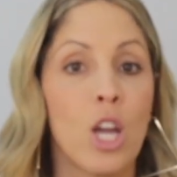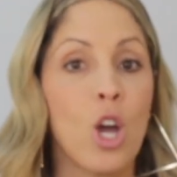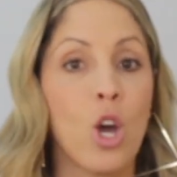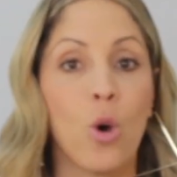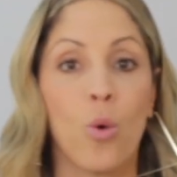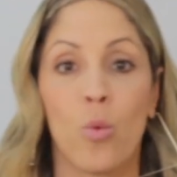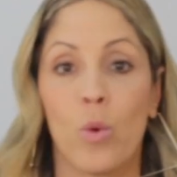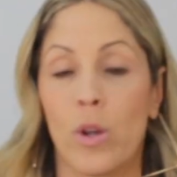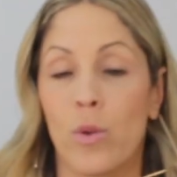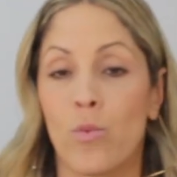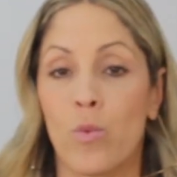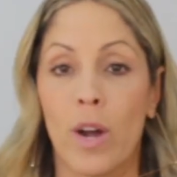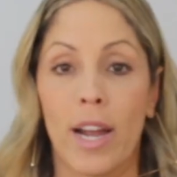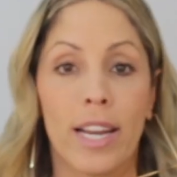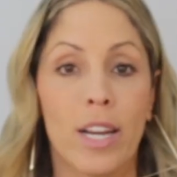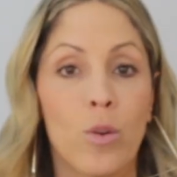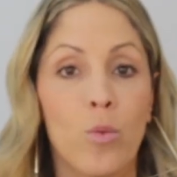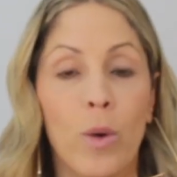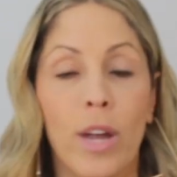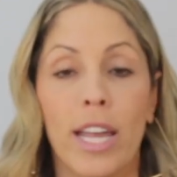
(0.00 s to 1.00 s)
we right
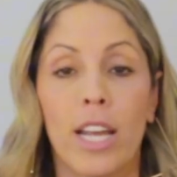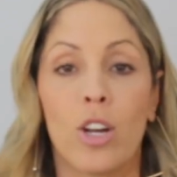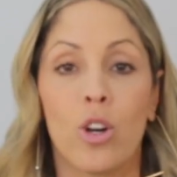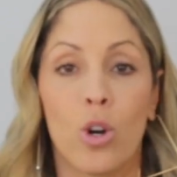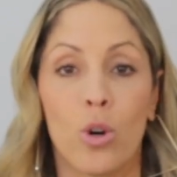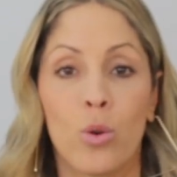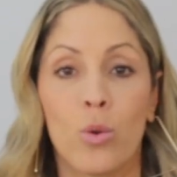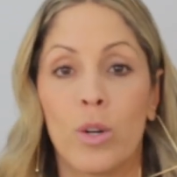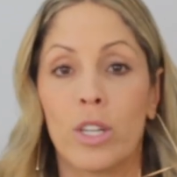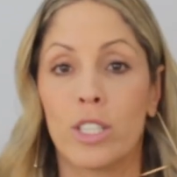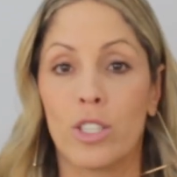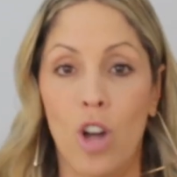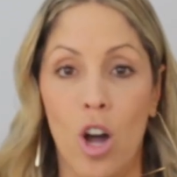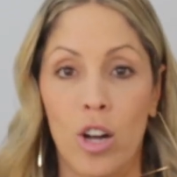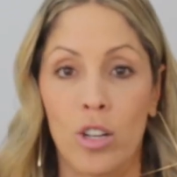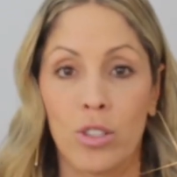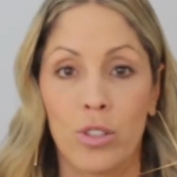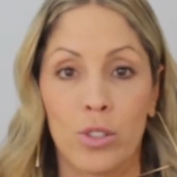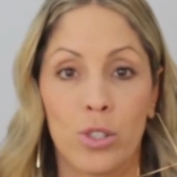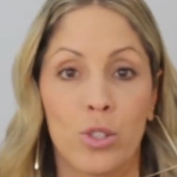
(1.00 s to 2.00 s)
away go to our
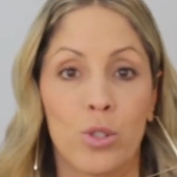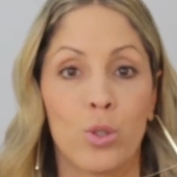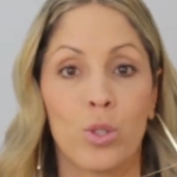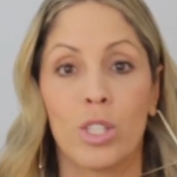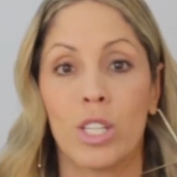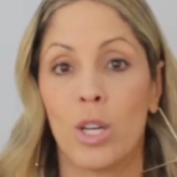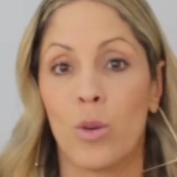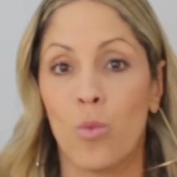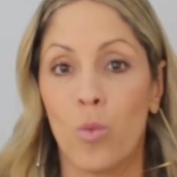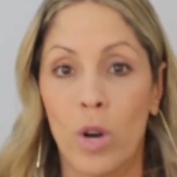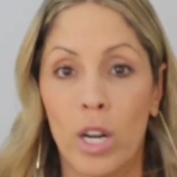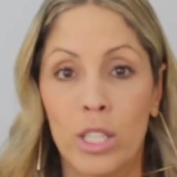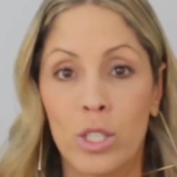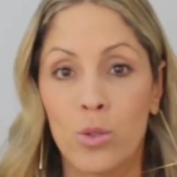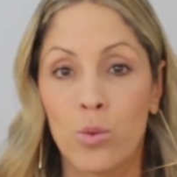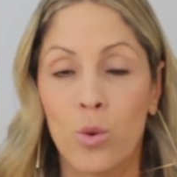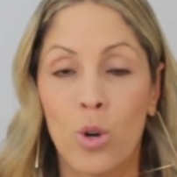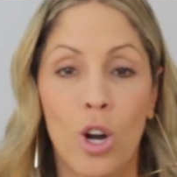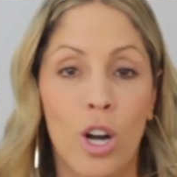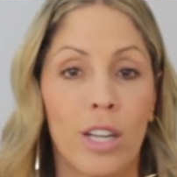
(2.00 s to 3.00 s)
doctors to see what's
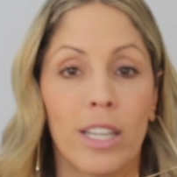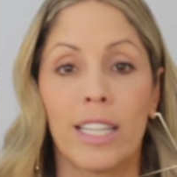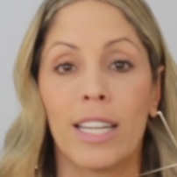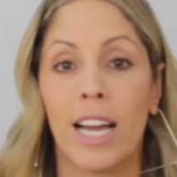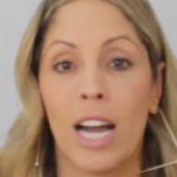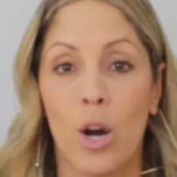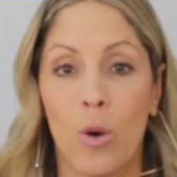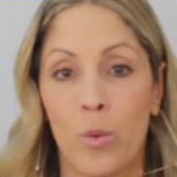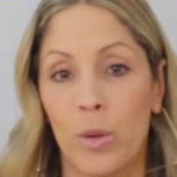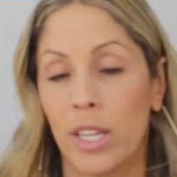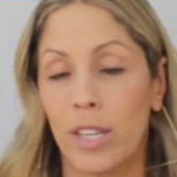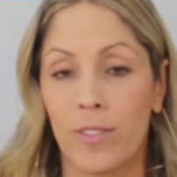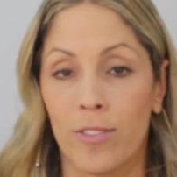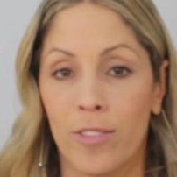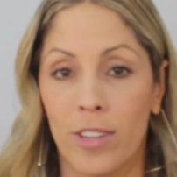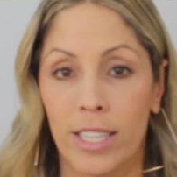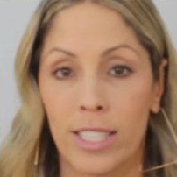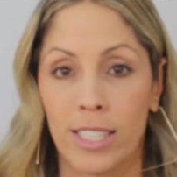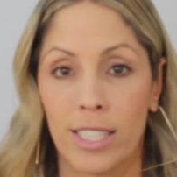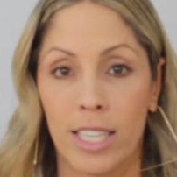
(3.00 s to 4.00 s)
wrong and how we can
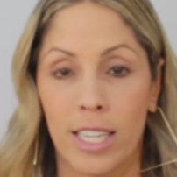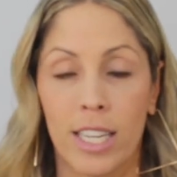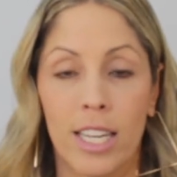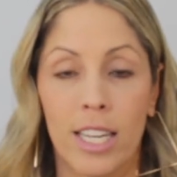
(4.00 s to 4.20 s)
fix it.